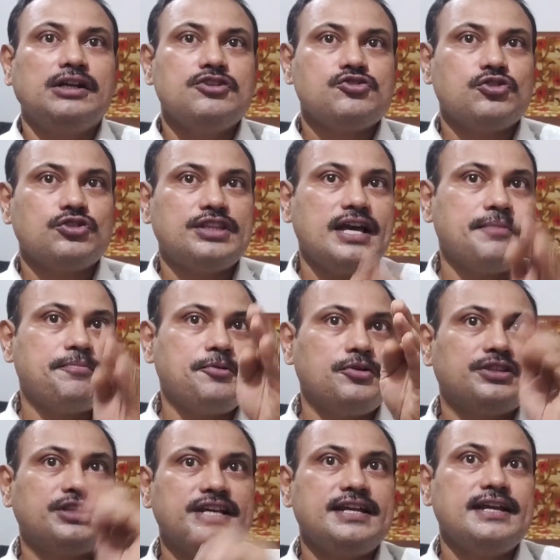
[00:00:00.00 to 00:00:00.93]
So
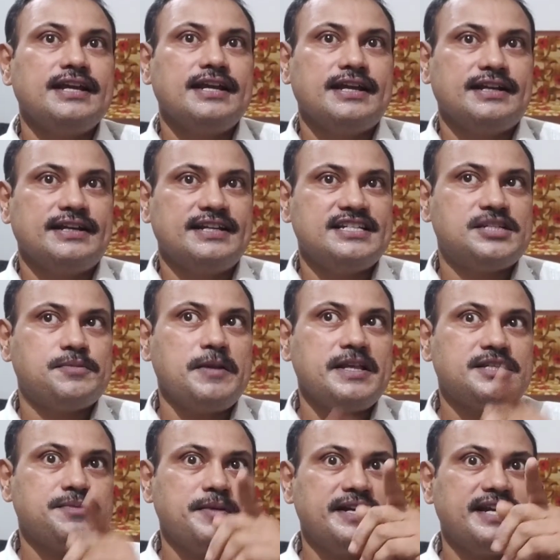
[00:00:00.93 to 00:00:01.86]
therefore the
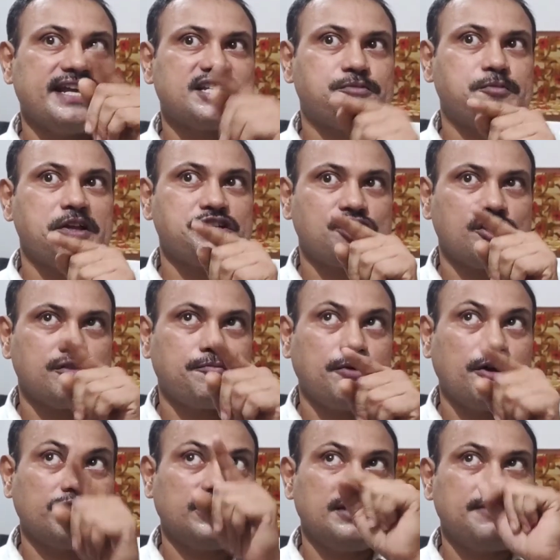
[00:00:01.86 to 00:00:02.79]
displacement expression
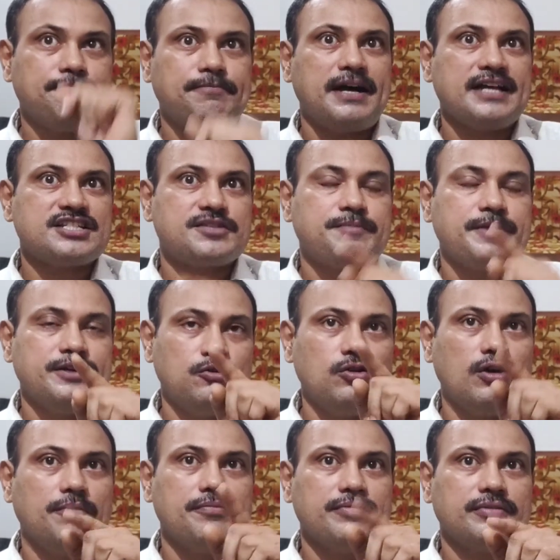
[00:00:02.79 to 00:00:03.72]
for the first
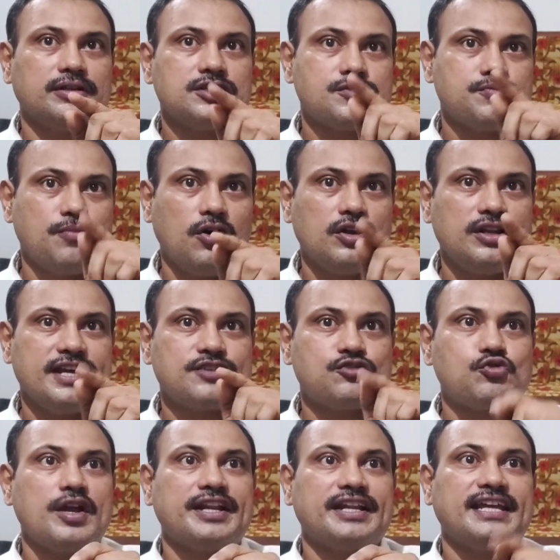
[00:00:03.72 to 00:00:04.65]
pendulum small
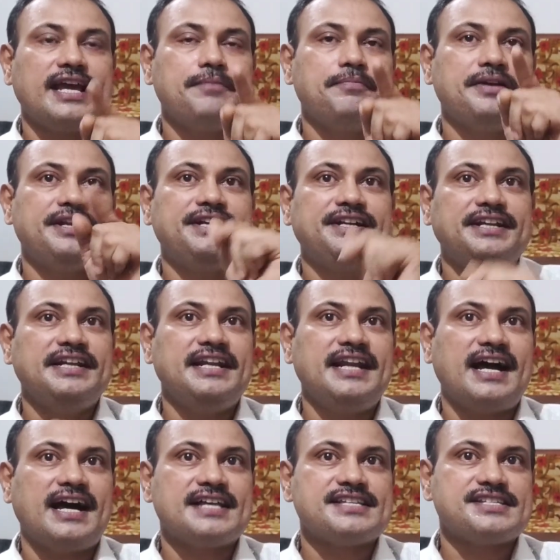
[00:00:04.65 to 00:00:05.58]
x1 can be
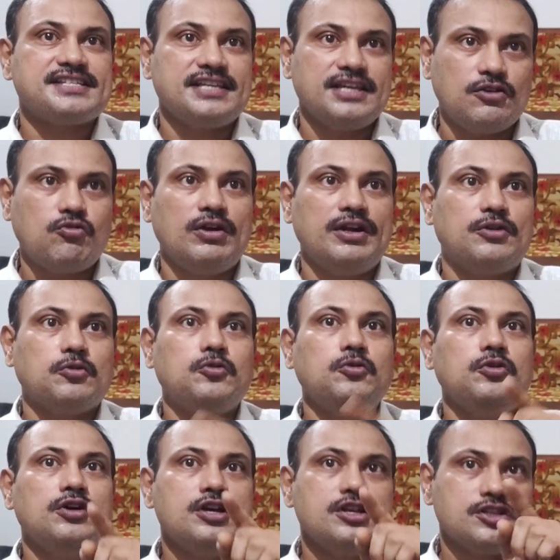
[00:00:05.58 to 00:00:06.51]
written as equal
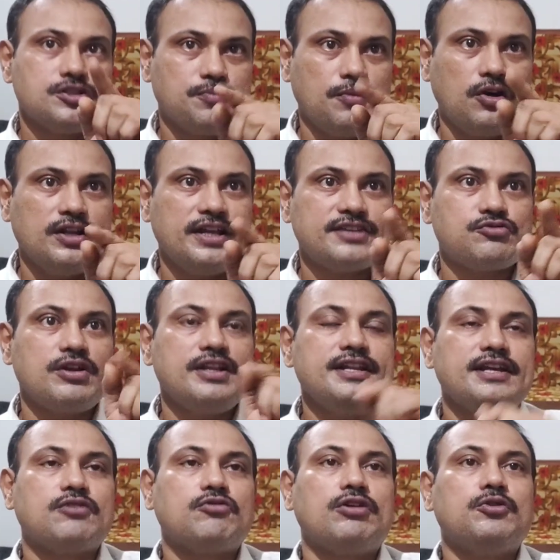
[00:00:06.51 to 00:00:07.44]
to small
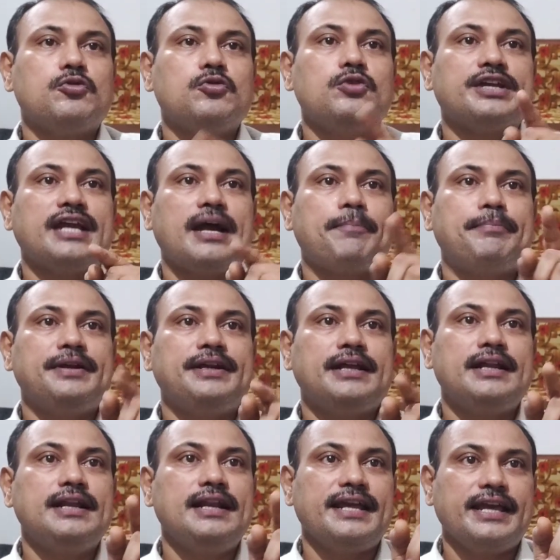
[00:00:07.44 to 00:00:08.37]
x1 equal to
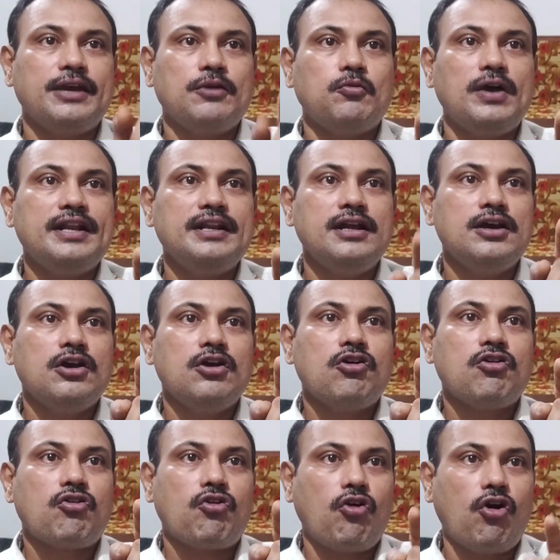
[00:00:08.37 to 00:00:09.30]
capital
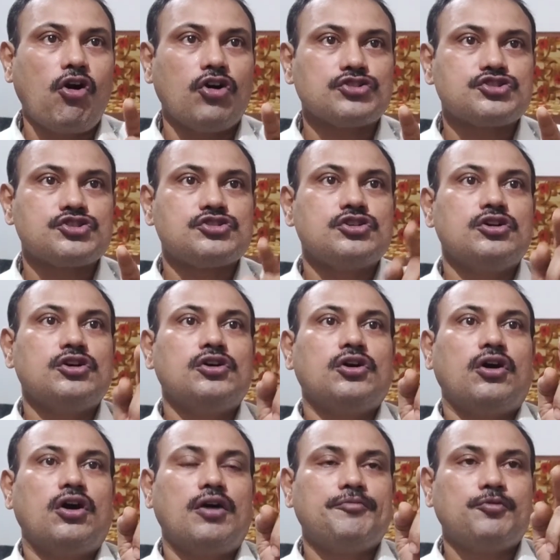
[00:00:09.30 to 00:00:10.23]
A1 cos
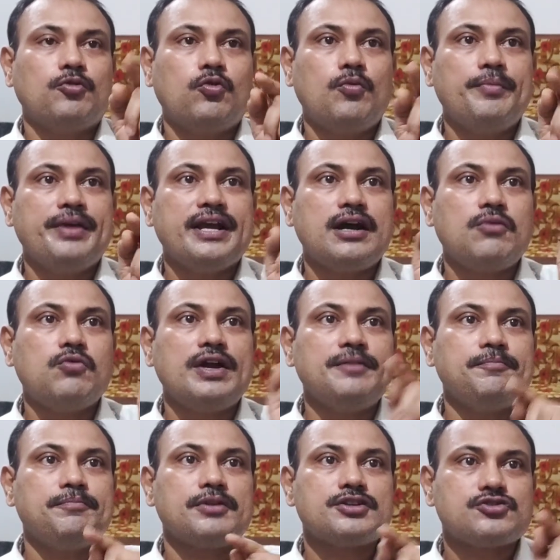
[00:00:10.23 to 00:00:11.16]
of omega
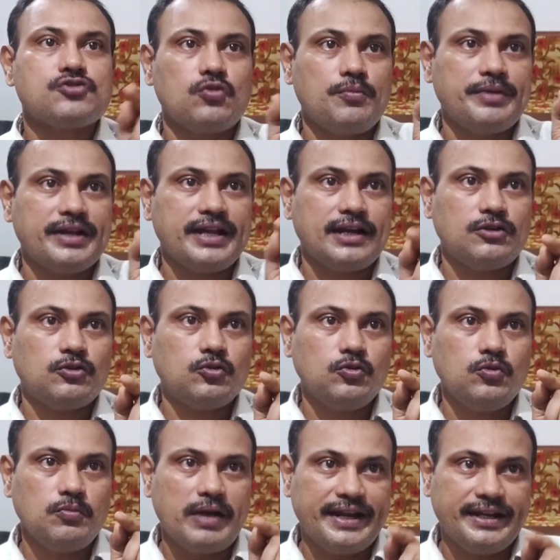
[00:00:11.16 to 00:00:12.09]
1 plus omega
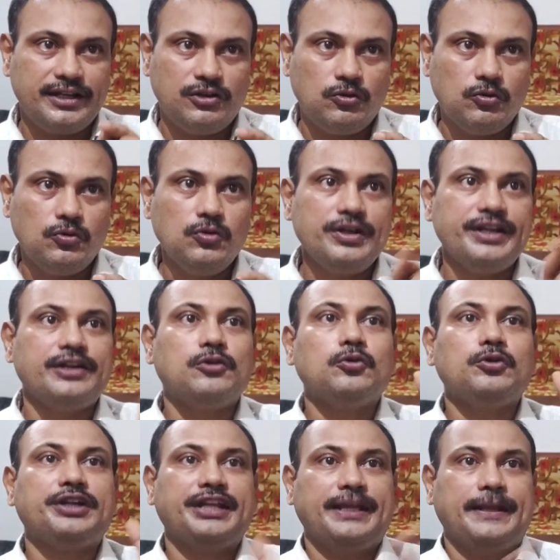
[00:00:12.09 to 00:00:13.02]
2 by 2
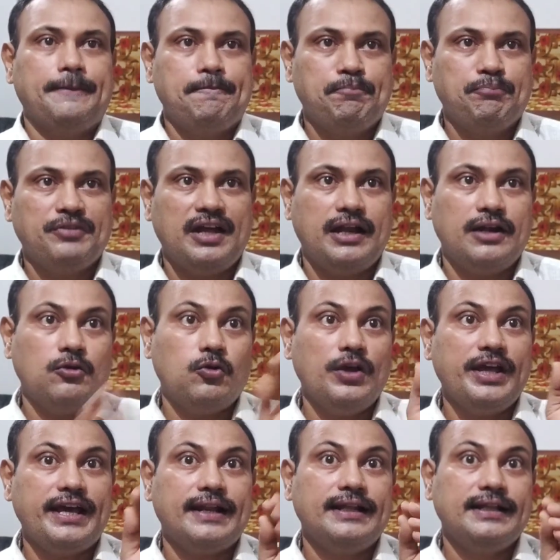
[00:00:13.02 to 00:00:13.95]
into t, and
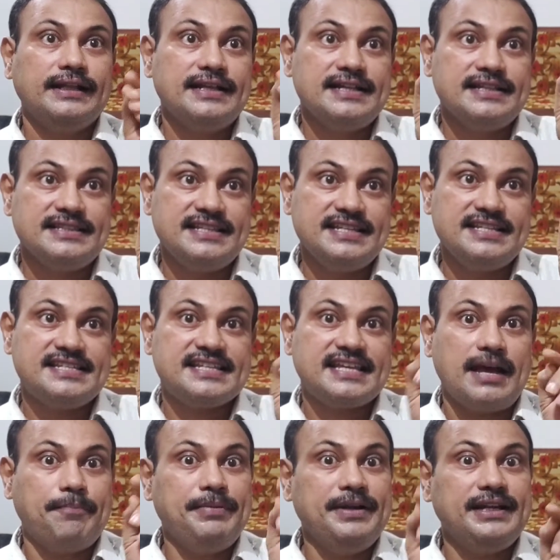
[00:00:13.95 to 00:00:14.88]
where this
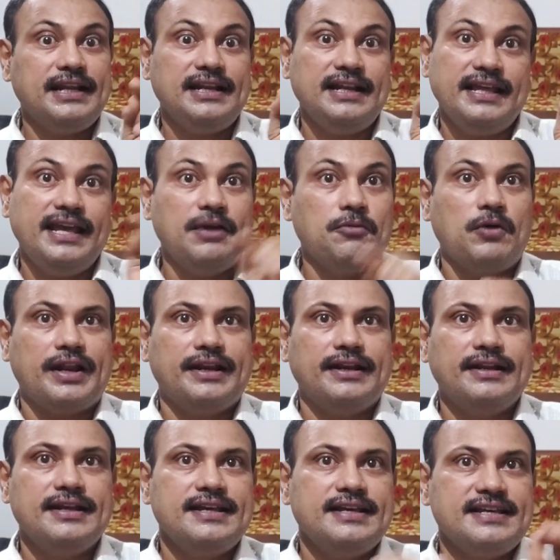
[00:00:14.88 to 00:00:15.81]
capital
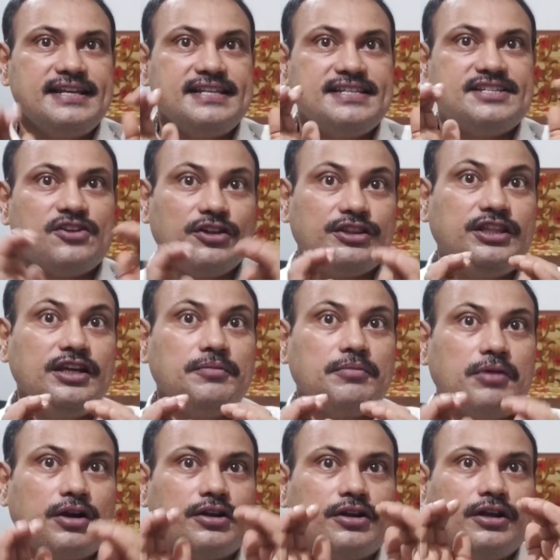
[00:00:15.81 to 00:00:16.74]
A1 is
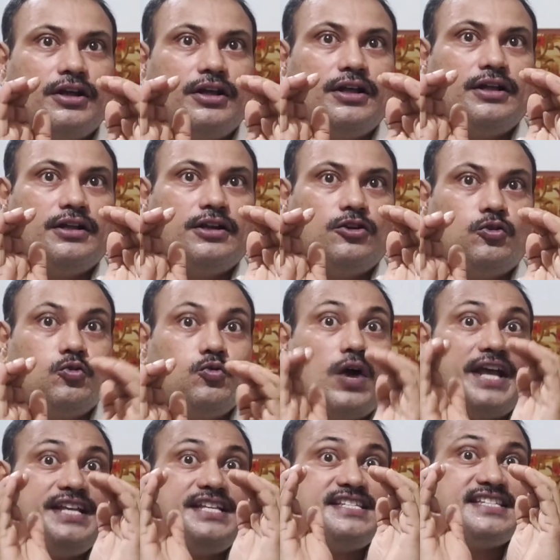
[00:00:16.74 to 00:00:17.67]
nothing but
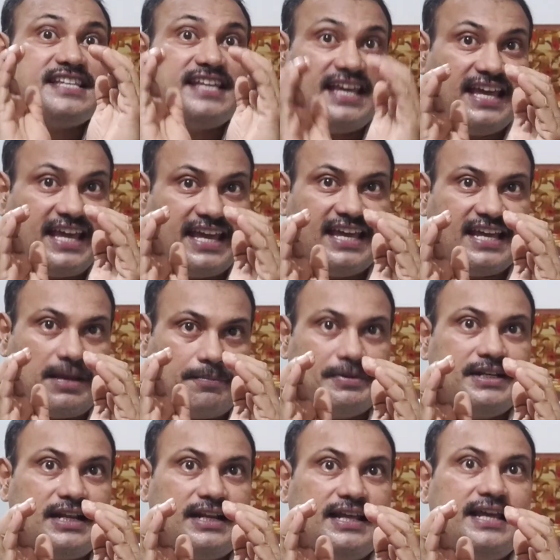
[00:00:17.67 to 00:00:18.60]
twice A,
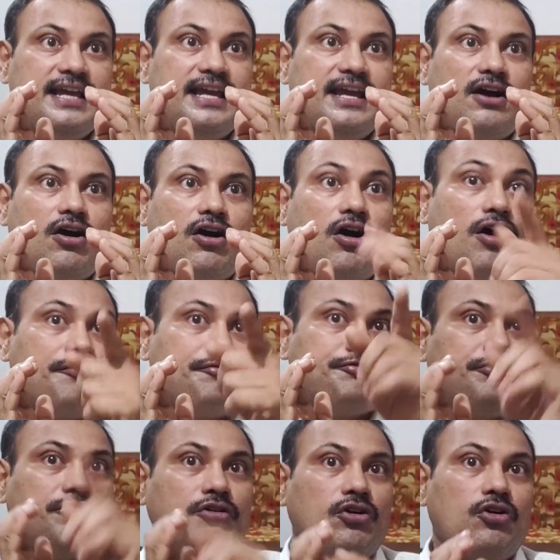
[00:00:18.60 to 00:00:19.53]
capital A of
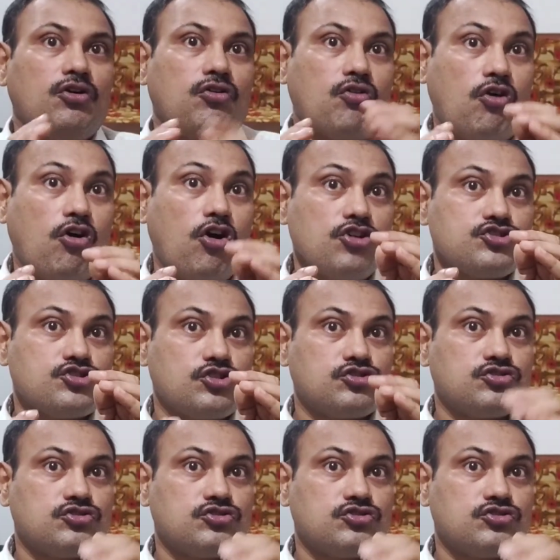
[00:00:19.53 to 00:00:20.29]
cos